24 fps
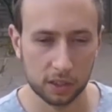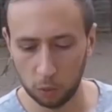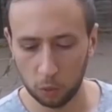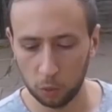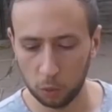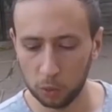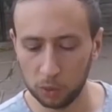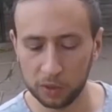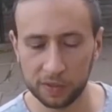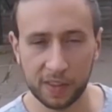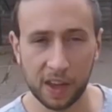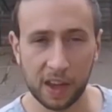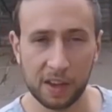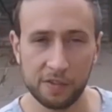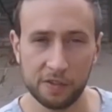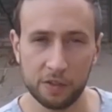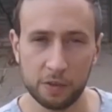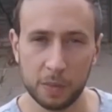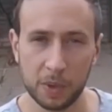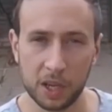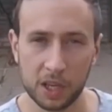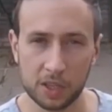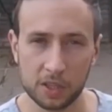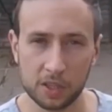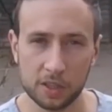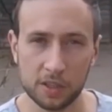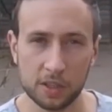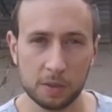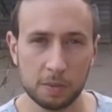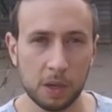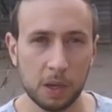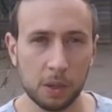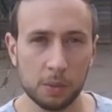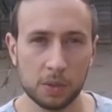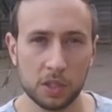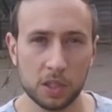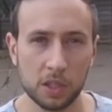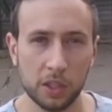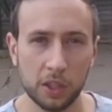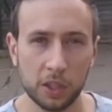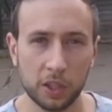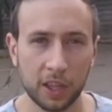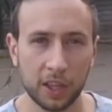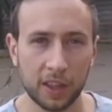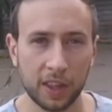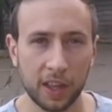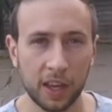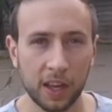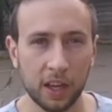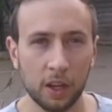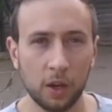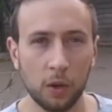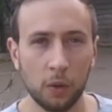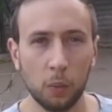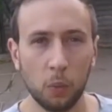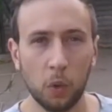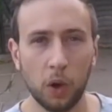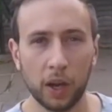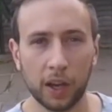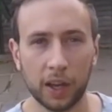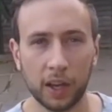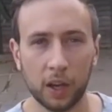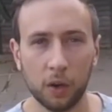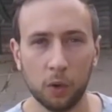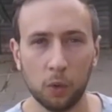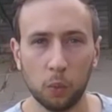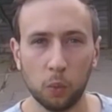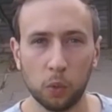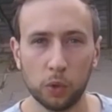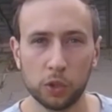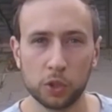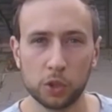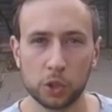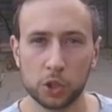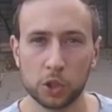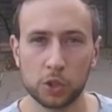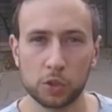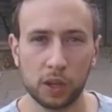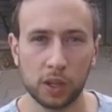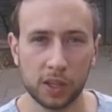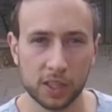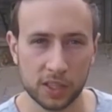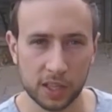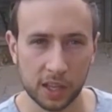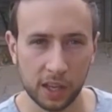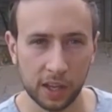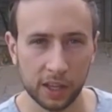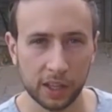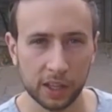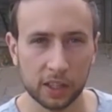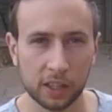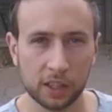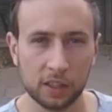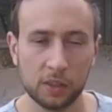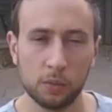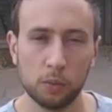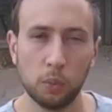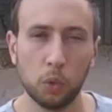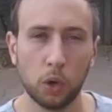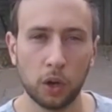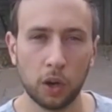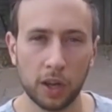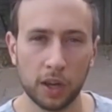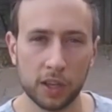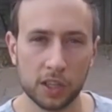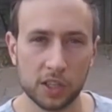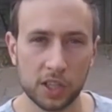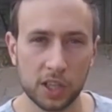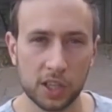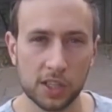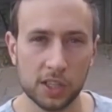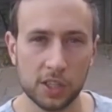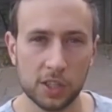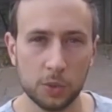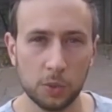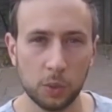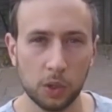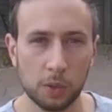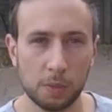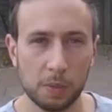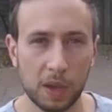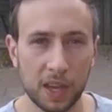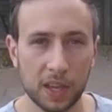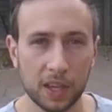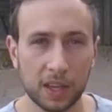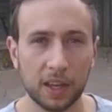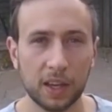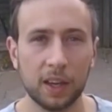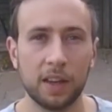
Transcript: All of that information, to be able to look at that and work out what your stride is like and what kind of changes you want to make,